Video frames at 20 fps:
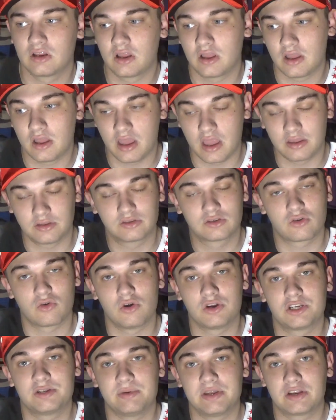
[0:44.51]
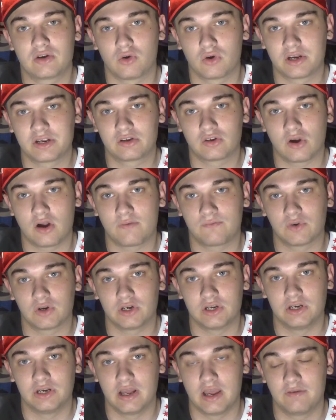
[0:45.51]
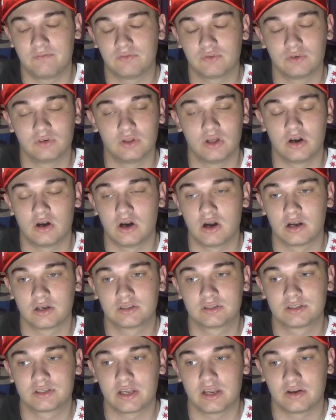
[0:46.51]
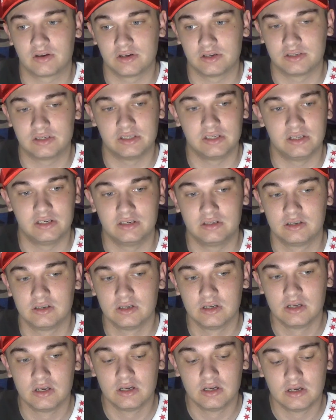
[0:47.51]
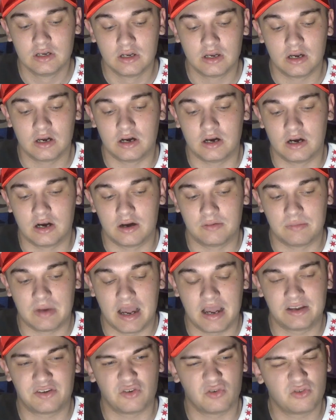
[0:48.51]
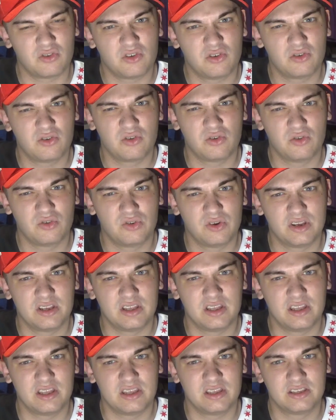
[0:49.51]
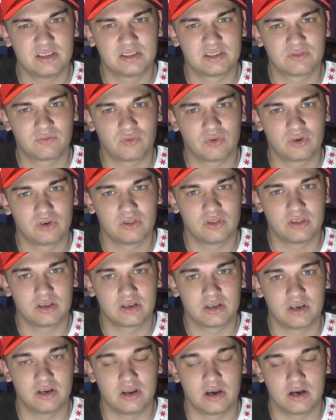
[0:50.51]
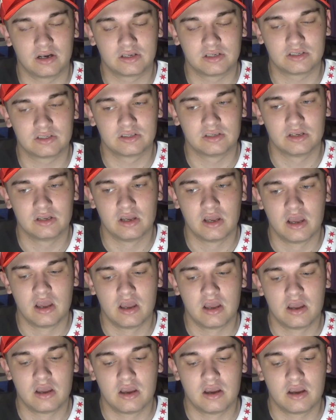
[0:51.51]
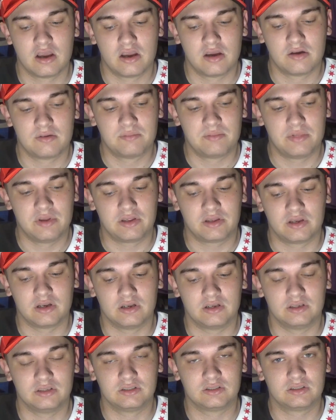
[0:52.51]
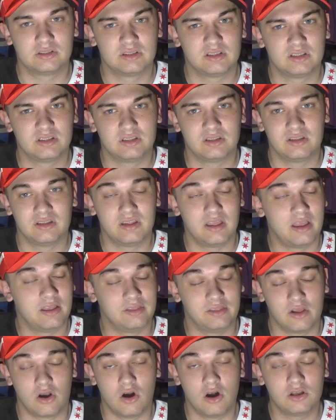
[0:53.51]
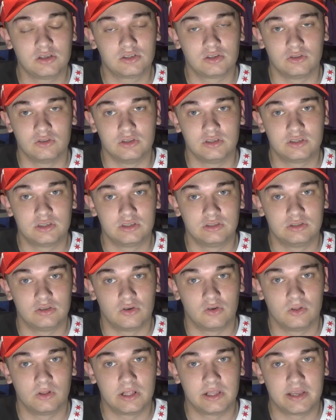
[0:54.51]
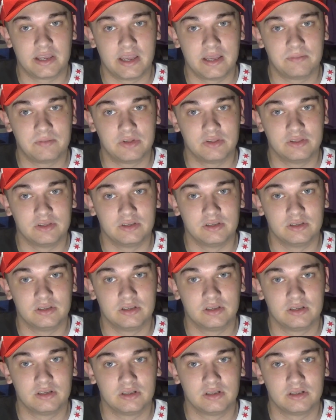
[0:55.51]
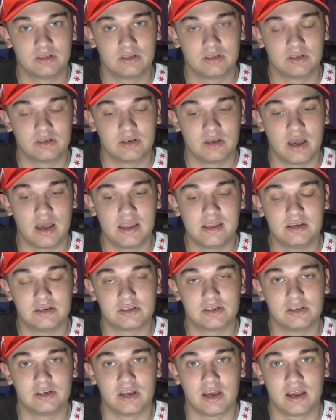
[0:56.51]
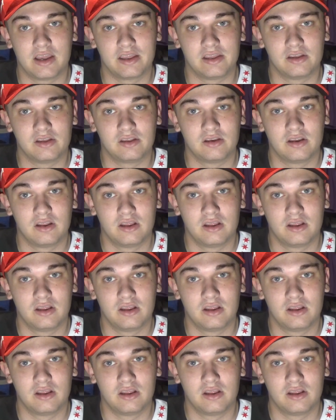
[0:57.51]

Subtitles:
it's going to be Corey Crawford in net for the Hawks, guaranteed. I don't know who it is for the Canucks because, and also this is the only game of the night tonight.